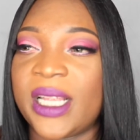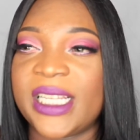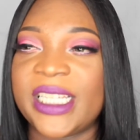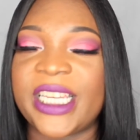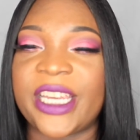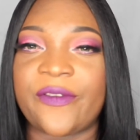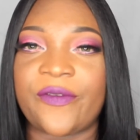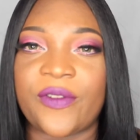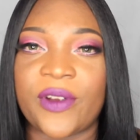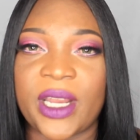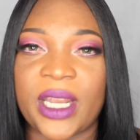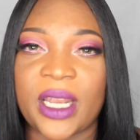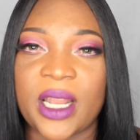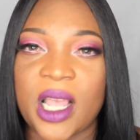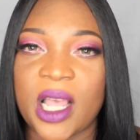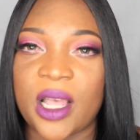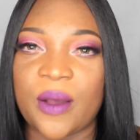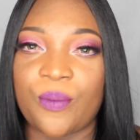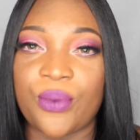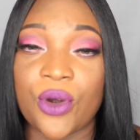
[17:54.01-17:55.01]
different
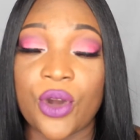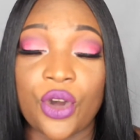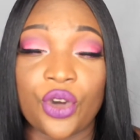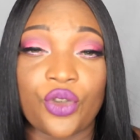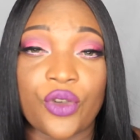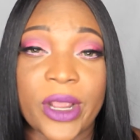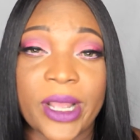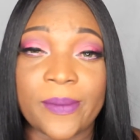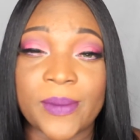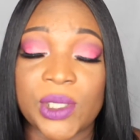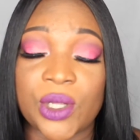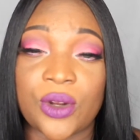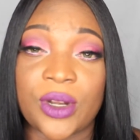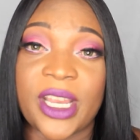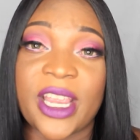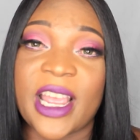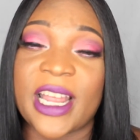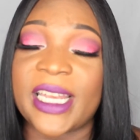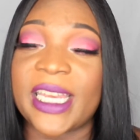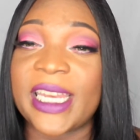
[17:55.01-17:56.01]
programs on
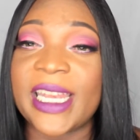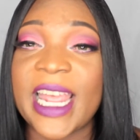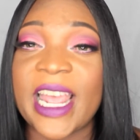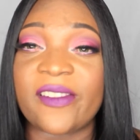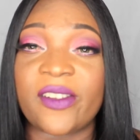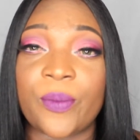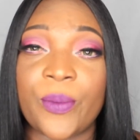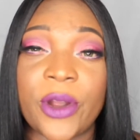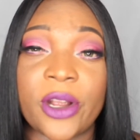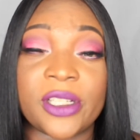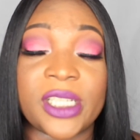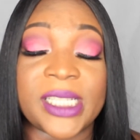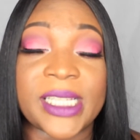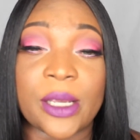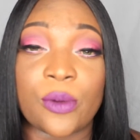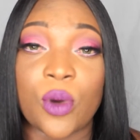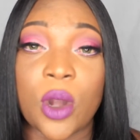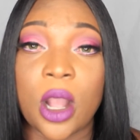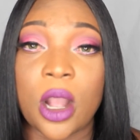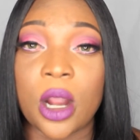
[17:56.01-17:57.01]
there. I didn't have to purchase.
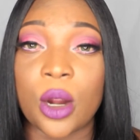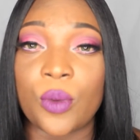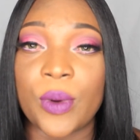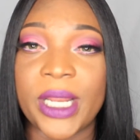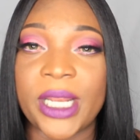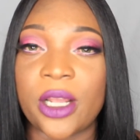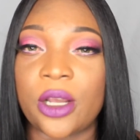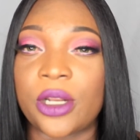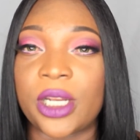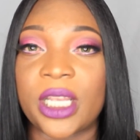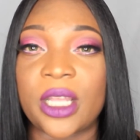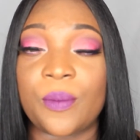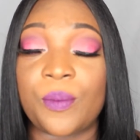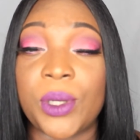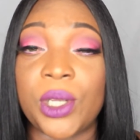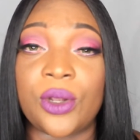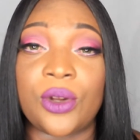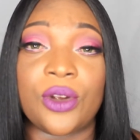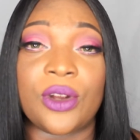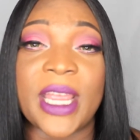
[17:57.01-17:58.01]
They were already on the
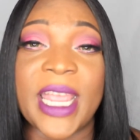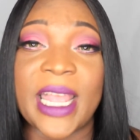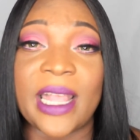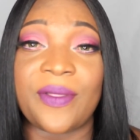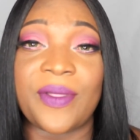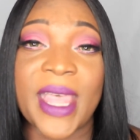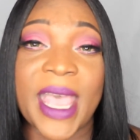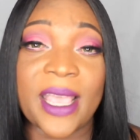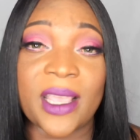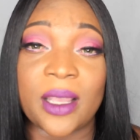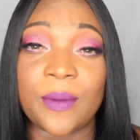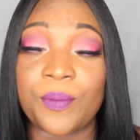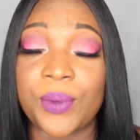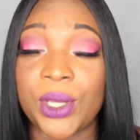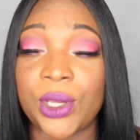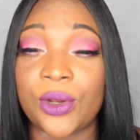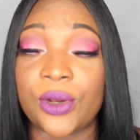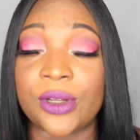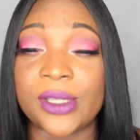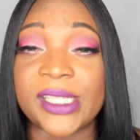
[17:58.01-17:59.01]
computer, and that
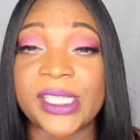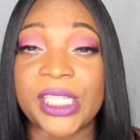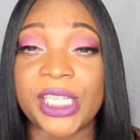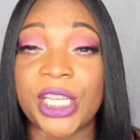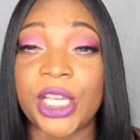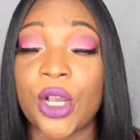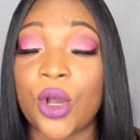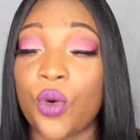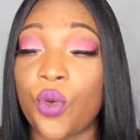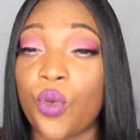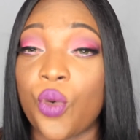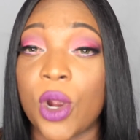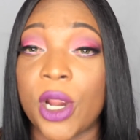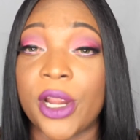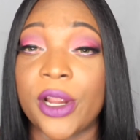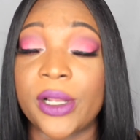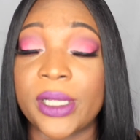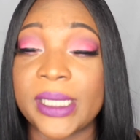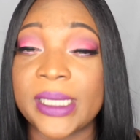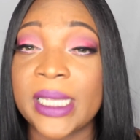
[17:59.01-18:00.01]
computer still
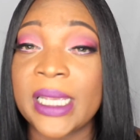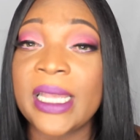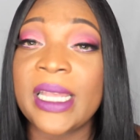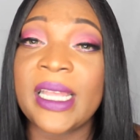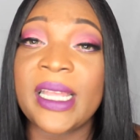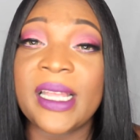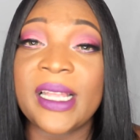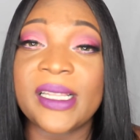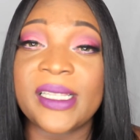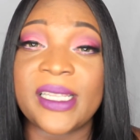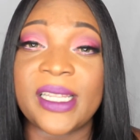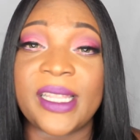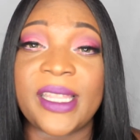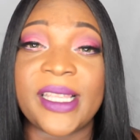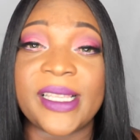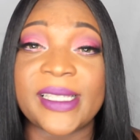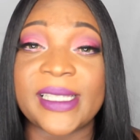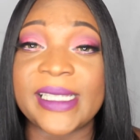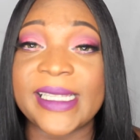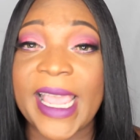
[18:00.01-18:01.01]
works to
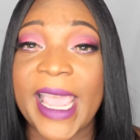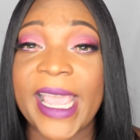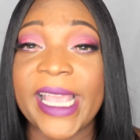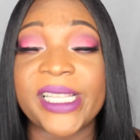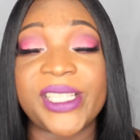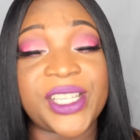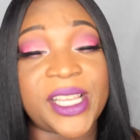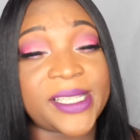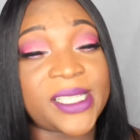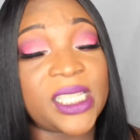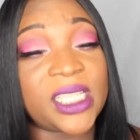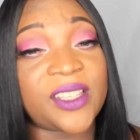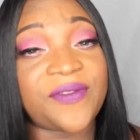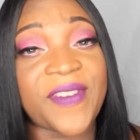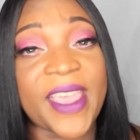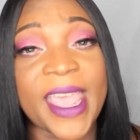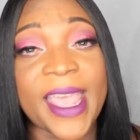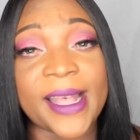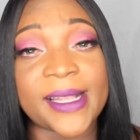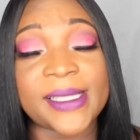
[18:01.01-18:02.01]
this day just as
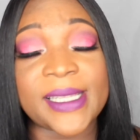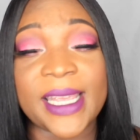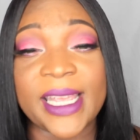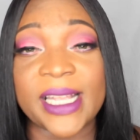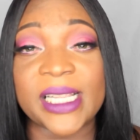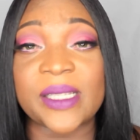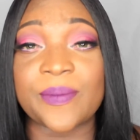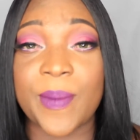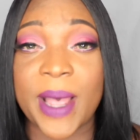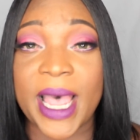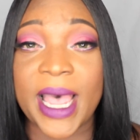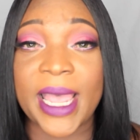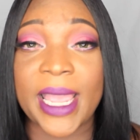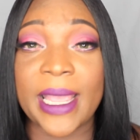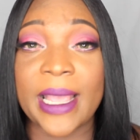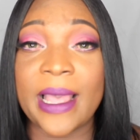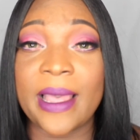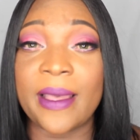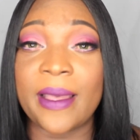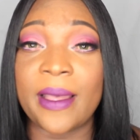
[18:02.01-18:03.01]
fast as
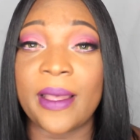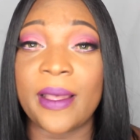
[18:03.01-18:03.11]
my